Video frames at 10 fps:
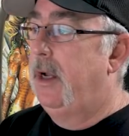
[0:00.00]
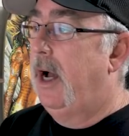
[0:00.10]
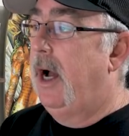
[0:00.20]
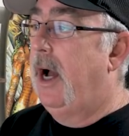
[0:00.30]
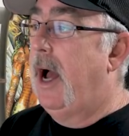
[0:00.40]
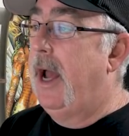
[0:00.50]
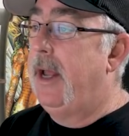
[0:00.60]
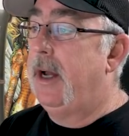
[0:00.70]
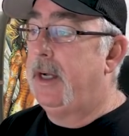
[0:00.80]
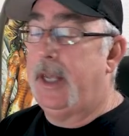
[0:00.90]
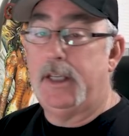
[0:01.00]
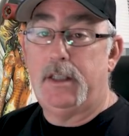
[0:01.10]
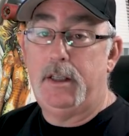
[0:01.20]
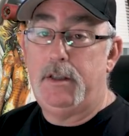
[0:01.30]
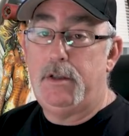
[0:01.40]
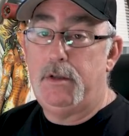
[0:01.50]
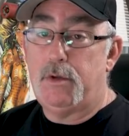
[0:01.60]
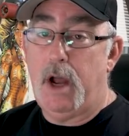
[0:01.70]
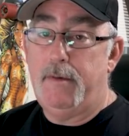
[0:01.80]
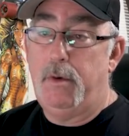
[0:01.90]
I occasionally
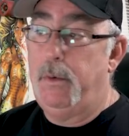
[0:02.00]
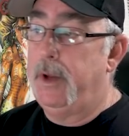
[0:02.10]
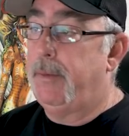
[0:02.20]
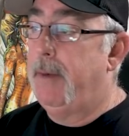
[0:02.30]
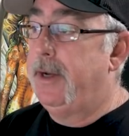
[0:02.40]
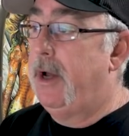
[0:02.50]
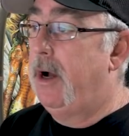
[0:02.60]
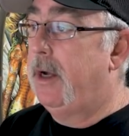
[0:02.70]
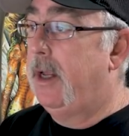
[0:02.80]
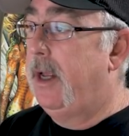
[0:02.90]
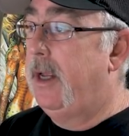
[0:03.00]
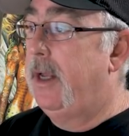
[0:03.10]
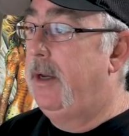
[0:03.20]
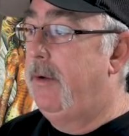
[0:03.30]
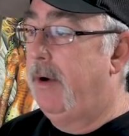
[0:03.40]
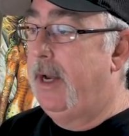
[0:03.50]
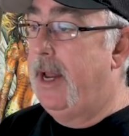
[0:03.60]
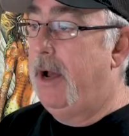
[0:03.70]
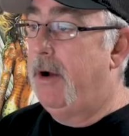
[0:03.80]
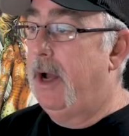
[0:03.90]
travel with my dog, and right
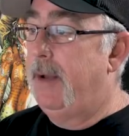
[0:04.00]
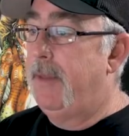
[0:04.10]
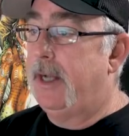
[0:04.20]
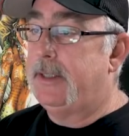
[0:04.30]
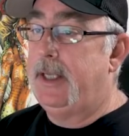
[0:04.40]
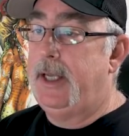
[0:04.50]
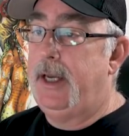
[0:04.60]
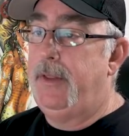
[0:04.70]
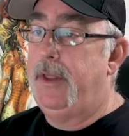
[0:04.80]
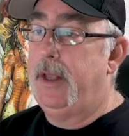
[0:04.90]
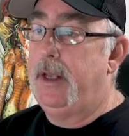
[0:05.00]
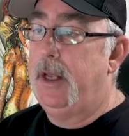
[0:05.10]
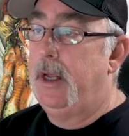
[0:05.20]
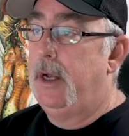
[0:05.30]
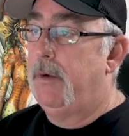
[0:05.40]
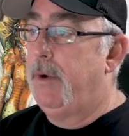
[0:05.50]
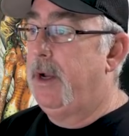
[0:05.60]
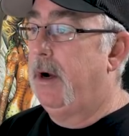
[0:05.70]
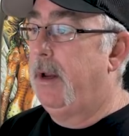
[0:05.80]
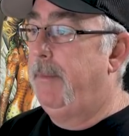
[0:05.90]
now I am not seeing anything
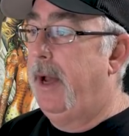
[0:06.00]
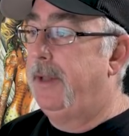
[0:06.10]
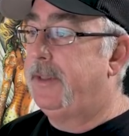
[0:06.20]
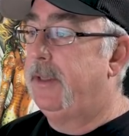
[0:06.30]
regarding pets.